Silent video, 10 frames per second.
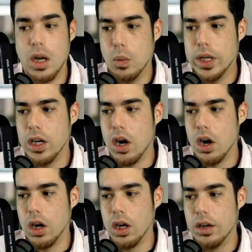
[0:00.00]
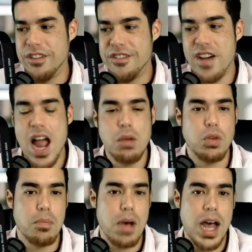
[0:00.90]
We are fine
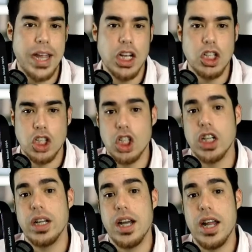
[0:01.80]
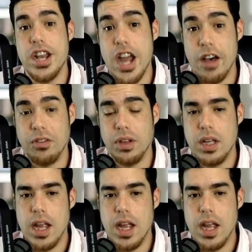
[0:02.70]
with buying good enough.